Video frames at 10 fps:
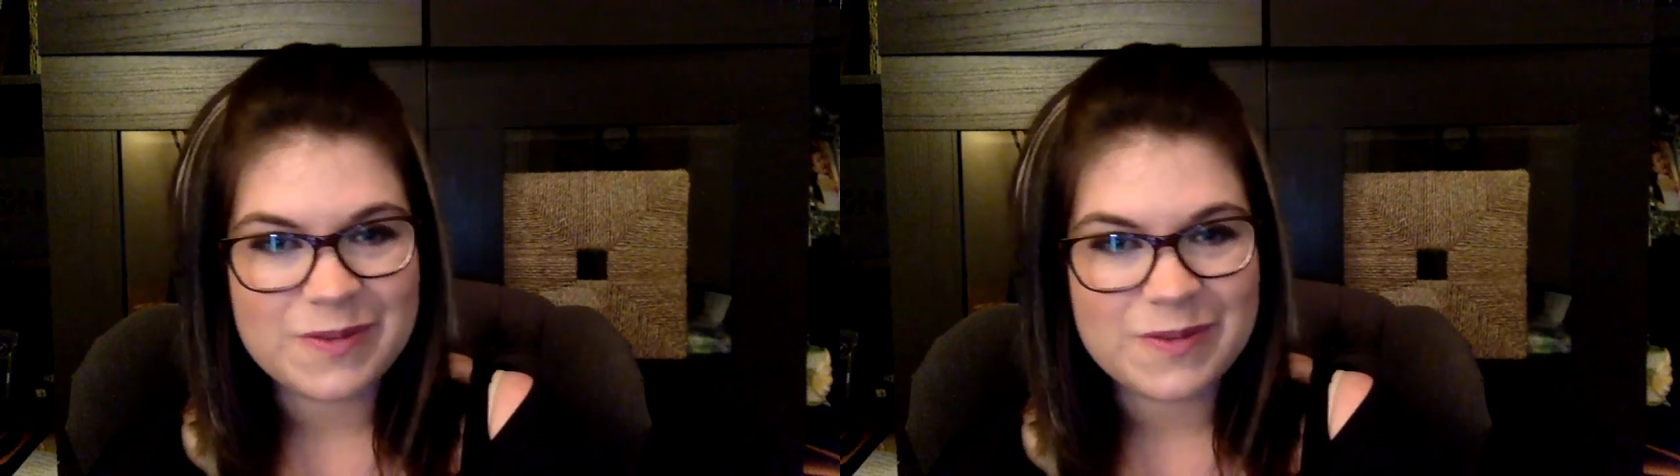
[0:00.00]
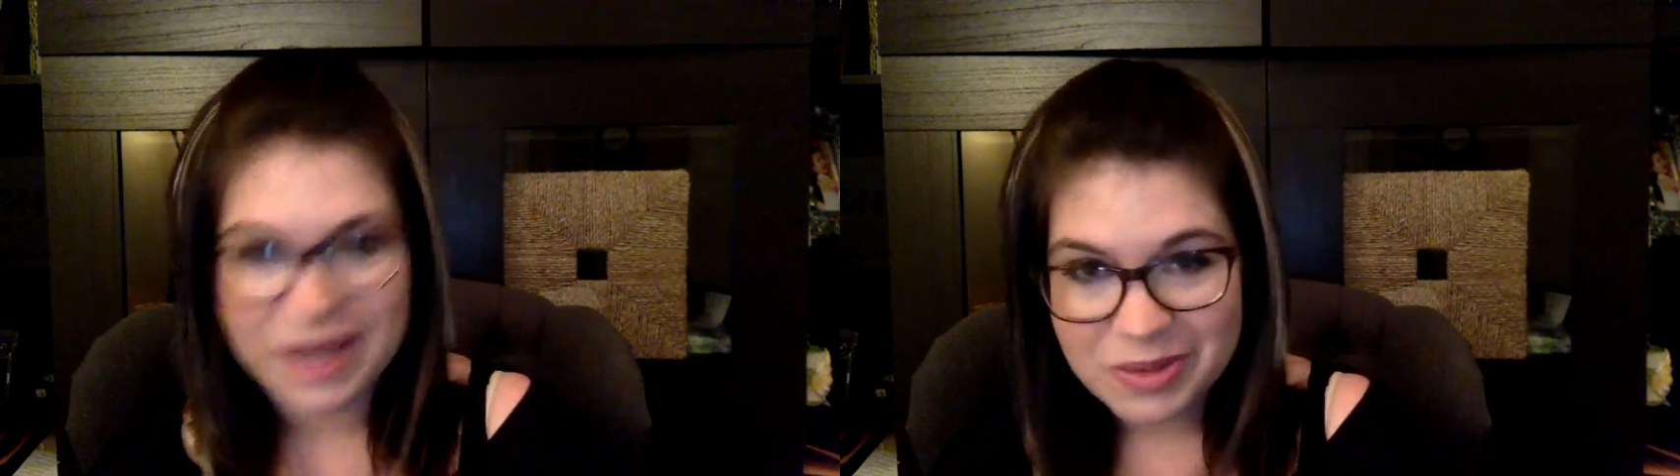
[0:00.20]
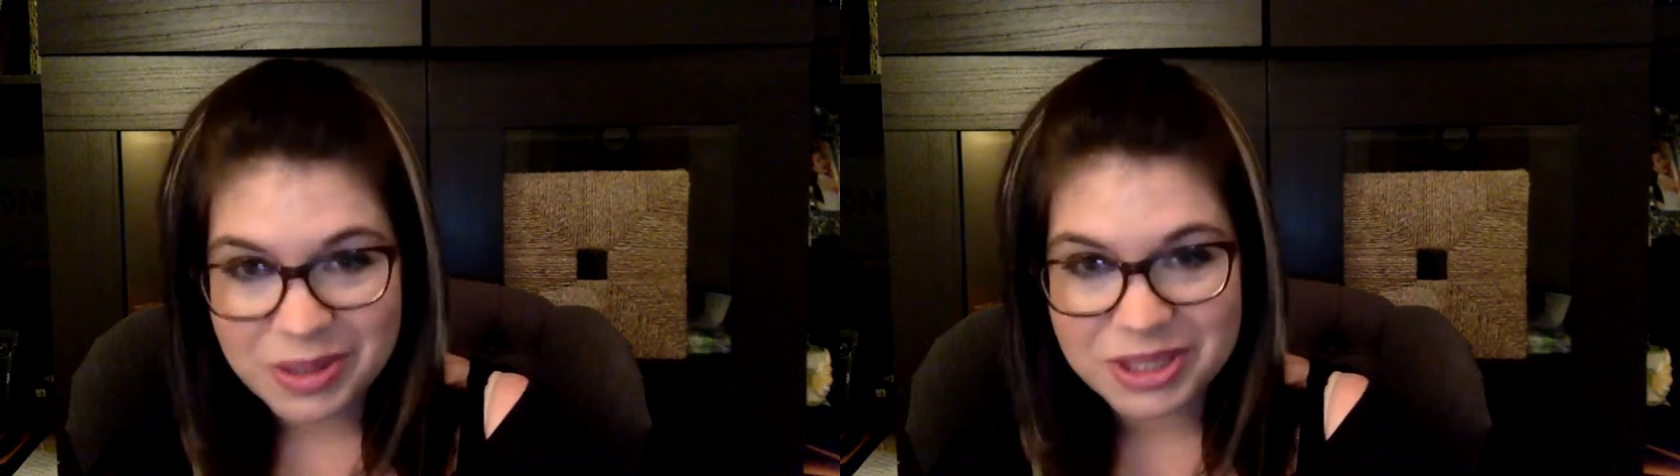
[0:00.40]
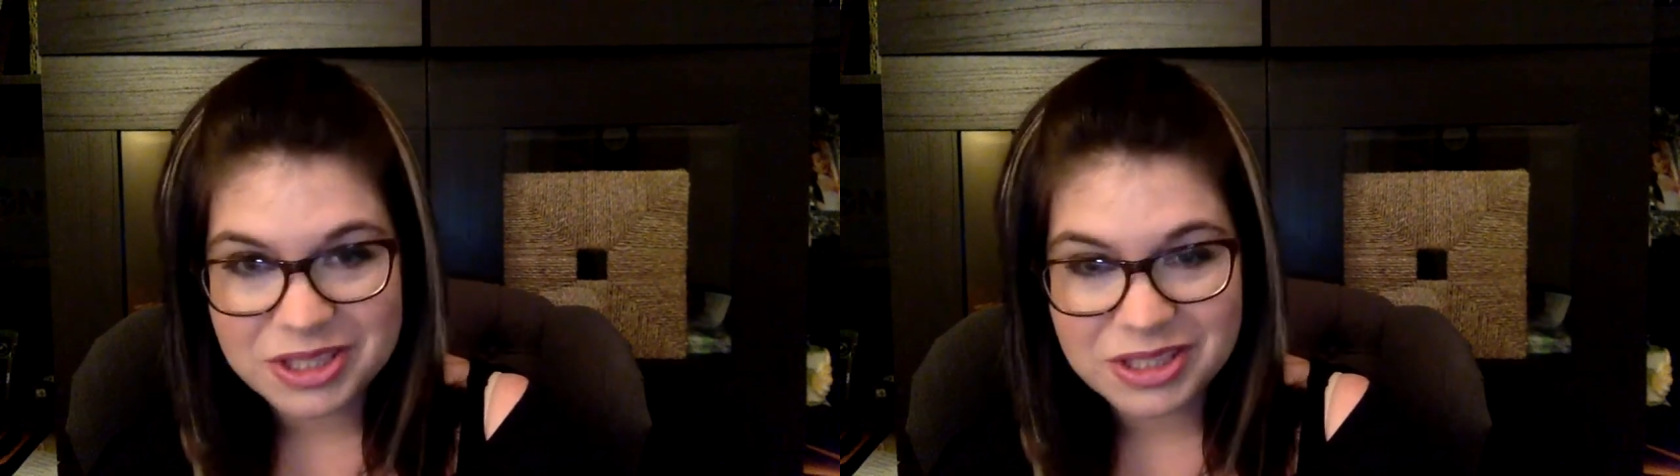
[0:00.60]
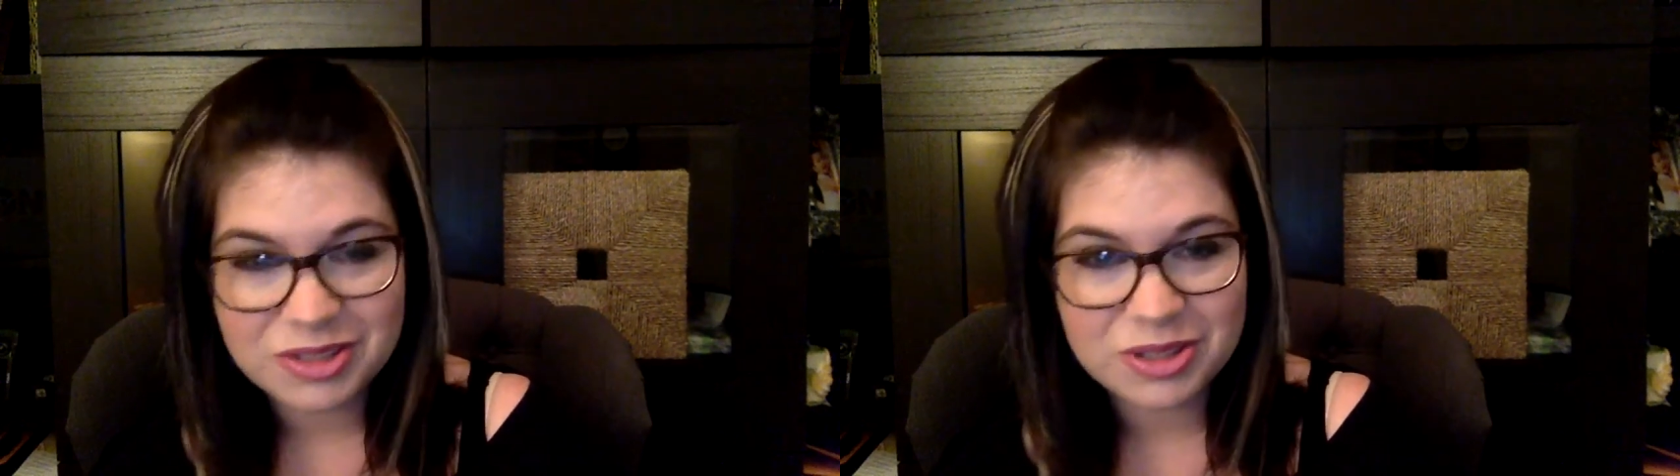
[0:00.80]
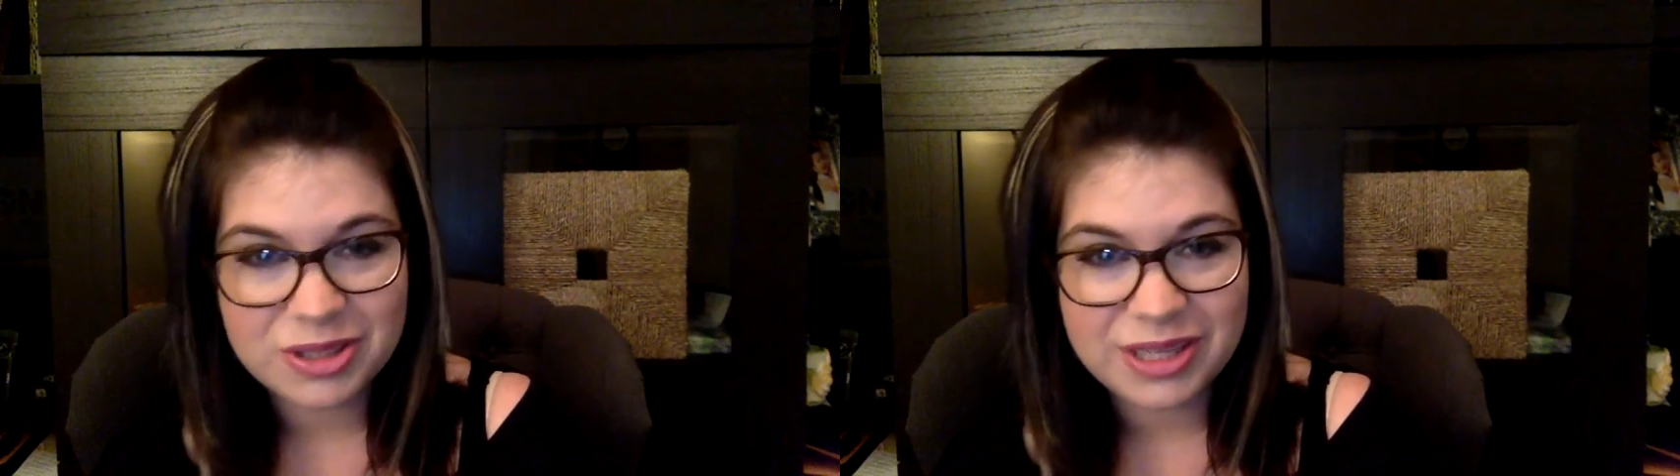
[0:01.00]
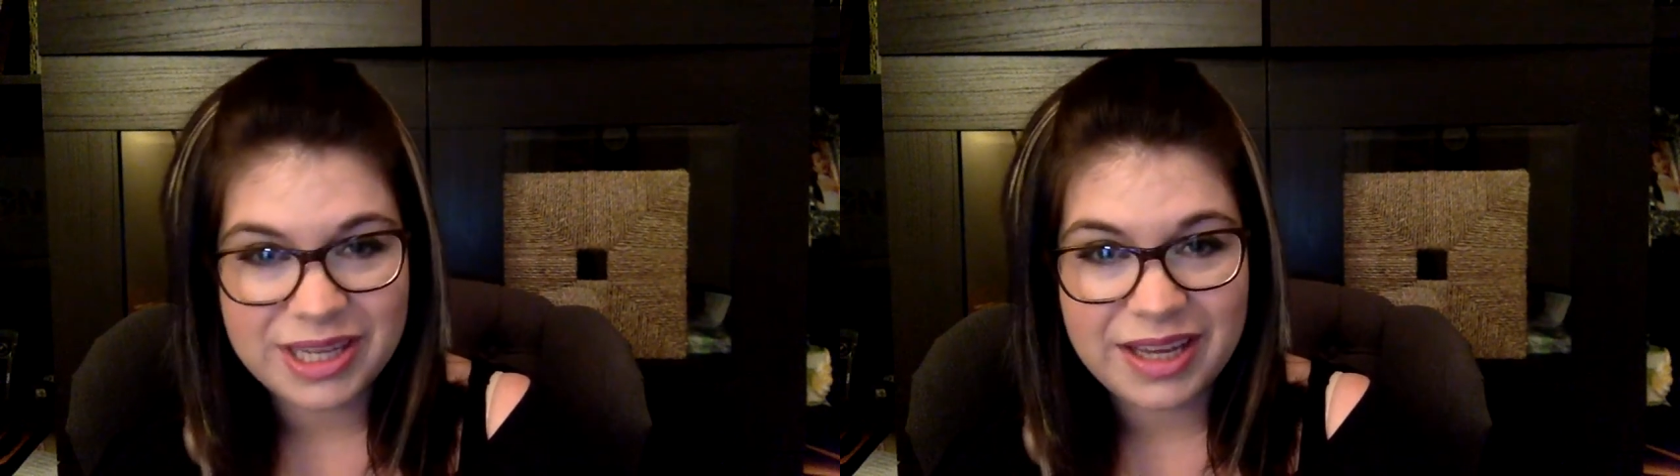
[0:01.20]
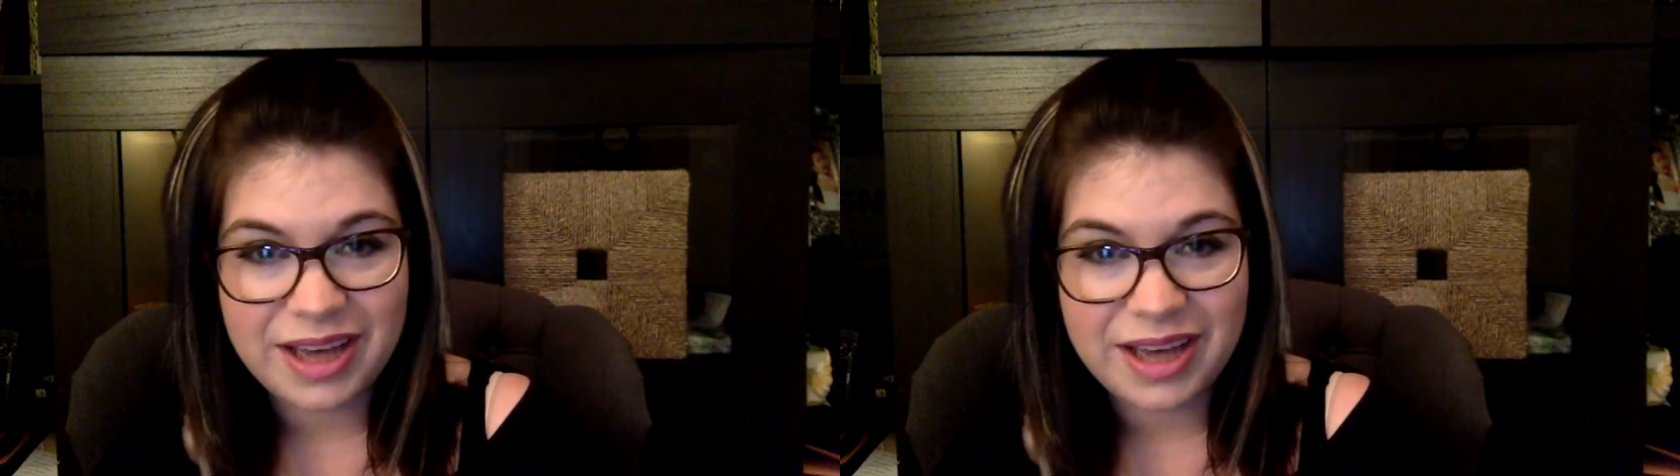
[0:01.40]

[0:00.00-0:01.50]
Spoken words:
fun watching your journey.